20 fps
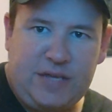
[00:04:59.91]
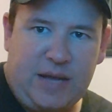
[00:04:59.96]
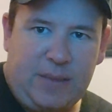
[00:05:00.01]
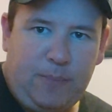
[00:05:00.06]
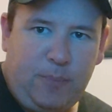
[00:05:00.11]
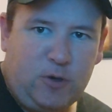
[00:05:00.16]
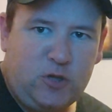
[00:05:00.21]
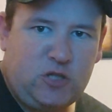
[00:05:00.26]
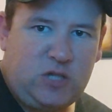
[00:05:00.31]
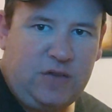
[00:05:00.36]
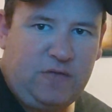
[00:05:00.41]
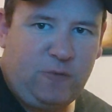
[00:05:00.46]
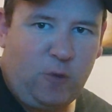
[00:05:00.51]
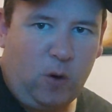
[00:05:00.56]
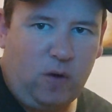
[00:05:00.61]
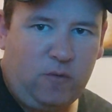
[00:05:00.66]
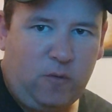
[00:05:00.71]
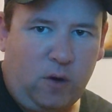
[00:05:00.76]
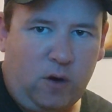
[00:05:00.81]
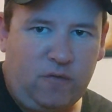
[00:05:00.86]
That Pussy
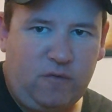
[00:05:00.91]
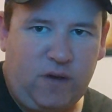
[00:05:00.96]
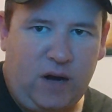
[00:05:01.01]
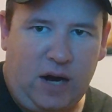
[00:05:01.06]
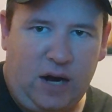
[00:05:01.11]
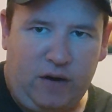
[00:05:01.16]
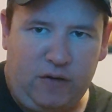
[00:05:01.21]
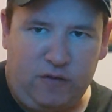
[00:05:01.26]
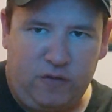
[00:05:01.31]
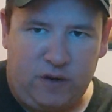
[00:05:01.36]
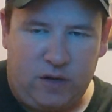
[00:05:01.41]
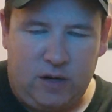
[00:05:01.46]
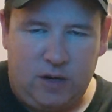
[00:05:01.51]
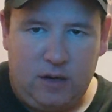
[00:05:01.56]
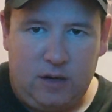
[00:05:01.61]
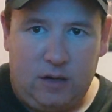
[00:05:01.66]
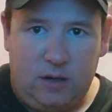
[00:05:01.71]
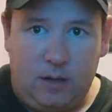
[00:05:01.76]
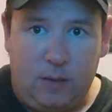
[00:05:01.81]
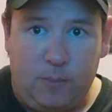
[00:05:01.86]
445.
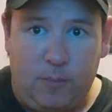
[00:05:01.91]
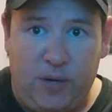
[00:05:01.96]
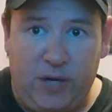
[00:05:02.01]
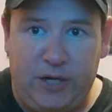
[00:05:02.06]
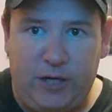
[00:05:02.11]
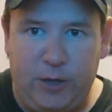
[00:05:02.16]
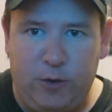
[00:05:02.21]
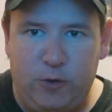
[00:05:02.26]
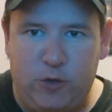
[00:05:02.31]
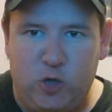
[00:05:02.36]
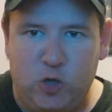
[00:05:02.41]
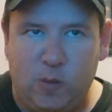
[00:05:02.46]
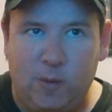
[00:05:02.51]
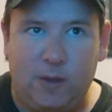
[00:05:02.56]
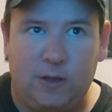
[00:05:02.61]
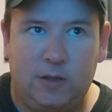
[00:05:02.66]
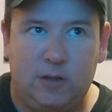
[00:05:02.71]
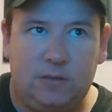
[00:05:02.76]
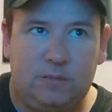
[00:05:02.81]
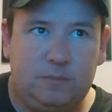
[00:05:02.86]
Big
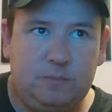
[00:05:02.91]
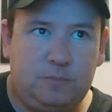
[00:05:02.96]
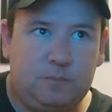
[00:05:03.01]
YouTuber.